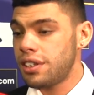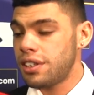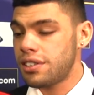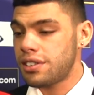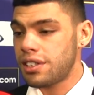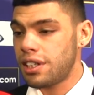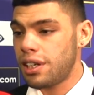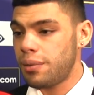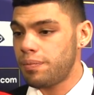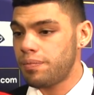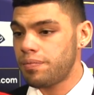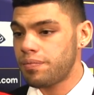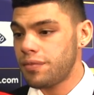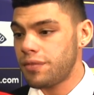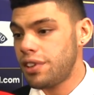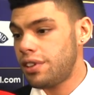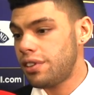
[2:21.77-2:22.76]
It's you
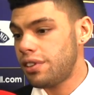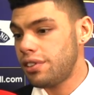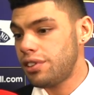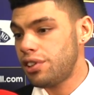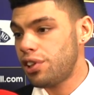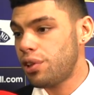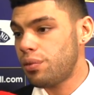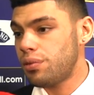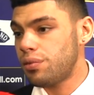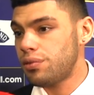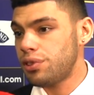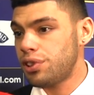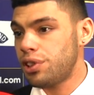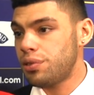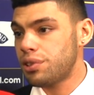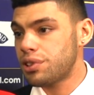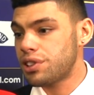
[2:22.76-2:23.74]
know
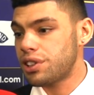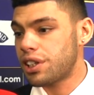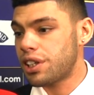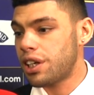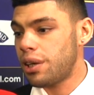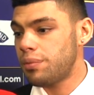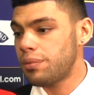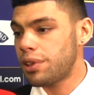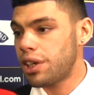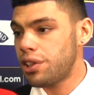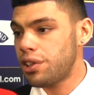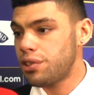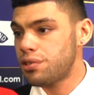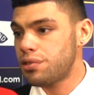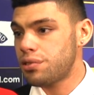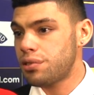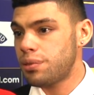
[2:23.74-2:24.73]
what's to come. Get
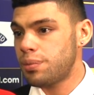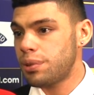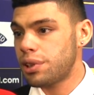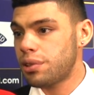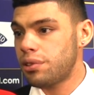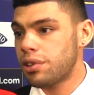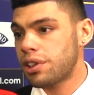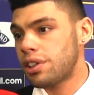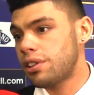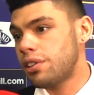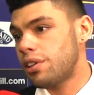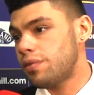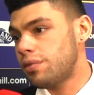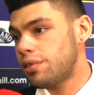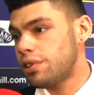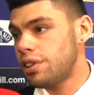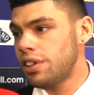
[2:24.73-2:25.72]
used to it a bit quicker, and
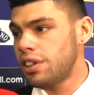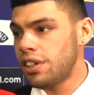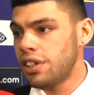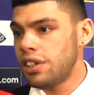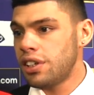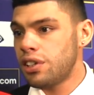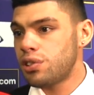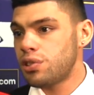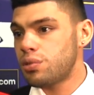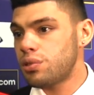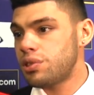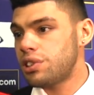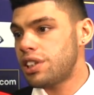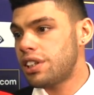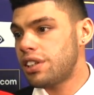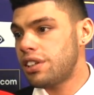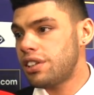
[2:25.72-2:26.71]
hopefully, towards
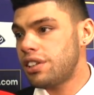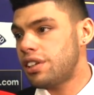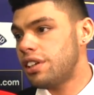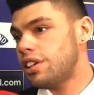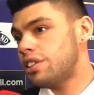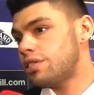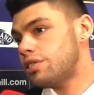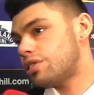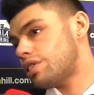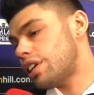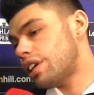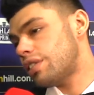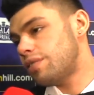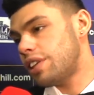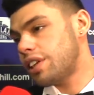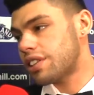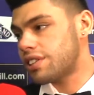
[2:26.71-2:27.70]
the end of the year and
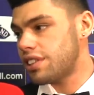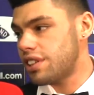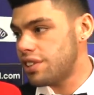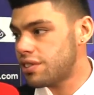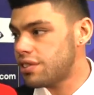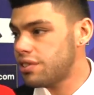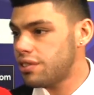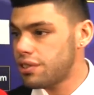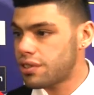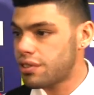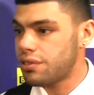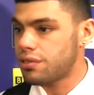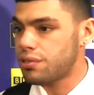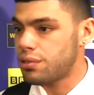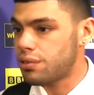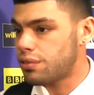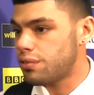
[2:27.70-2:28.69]
start of next season, you can
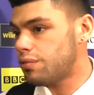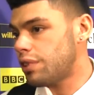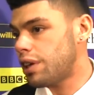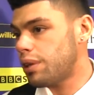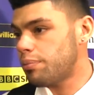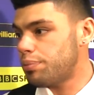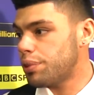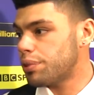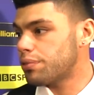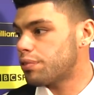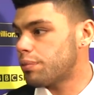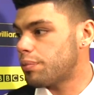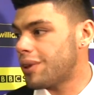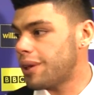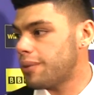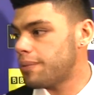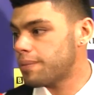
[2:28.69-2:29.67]
sort of build
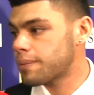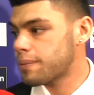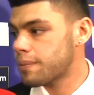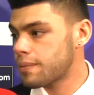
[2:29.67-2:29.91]
from that.